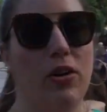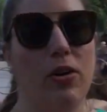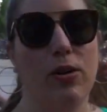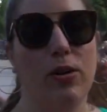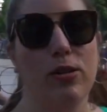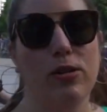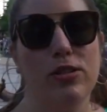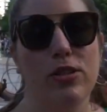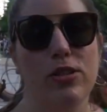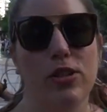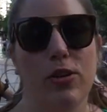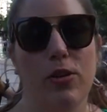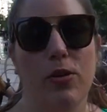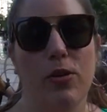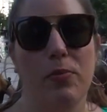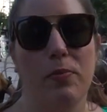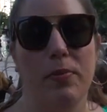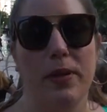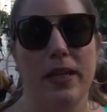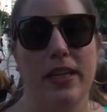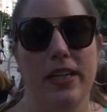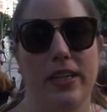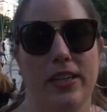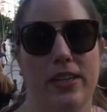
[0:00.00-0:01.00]
also
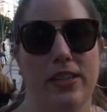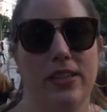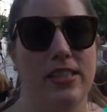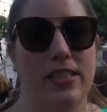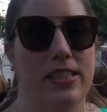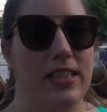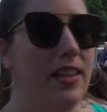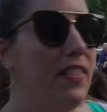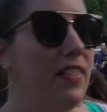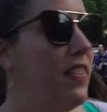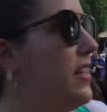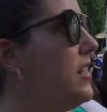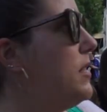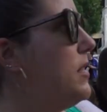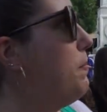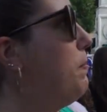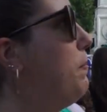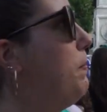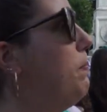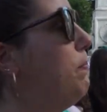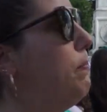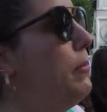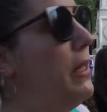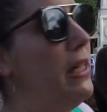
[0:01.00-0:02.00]
because this
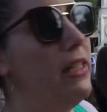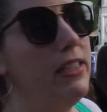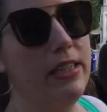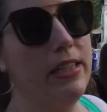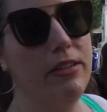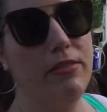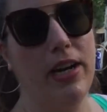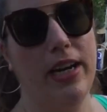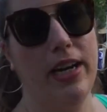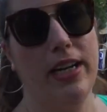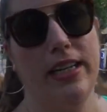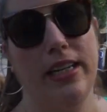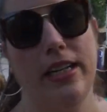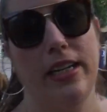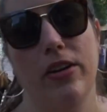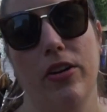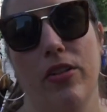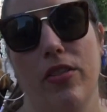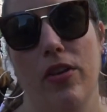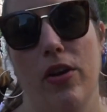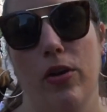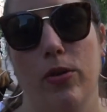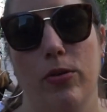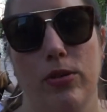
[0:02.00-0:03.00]
building right here,
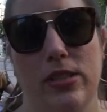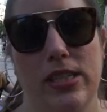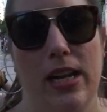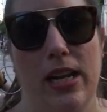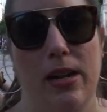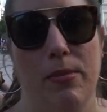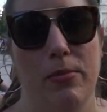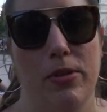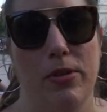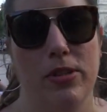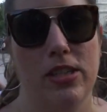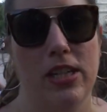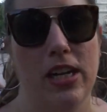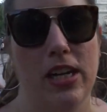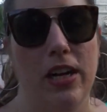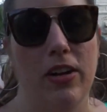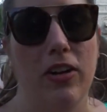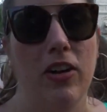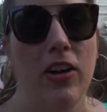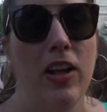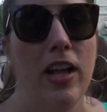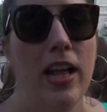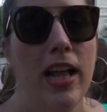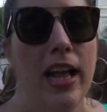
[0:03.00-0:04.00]
the Hotel Moscow,
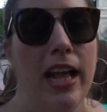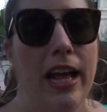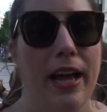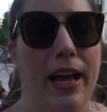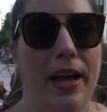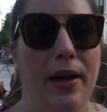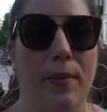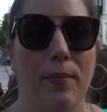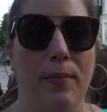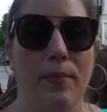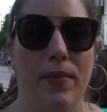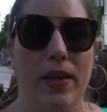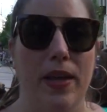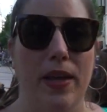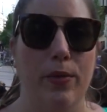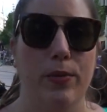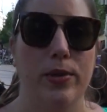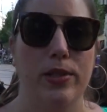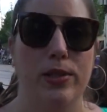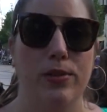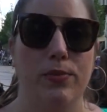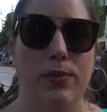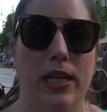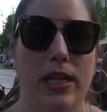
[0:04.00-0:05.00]
it
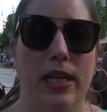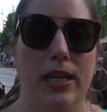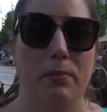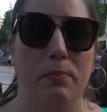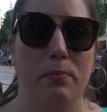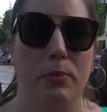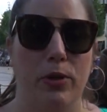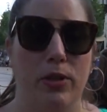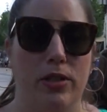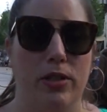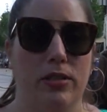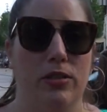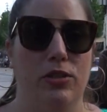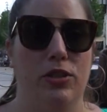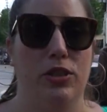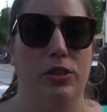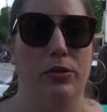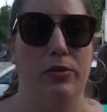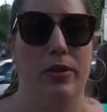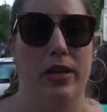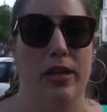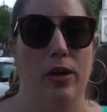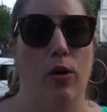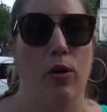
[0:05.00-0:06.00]
was really important
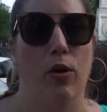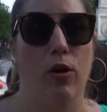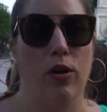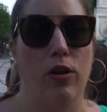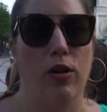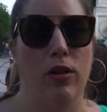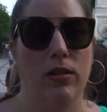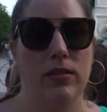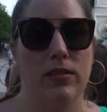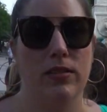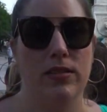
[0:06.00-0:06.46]
during all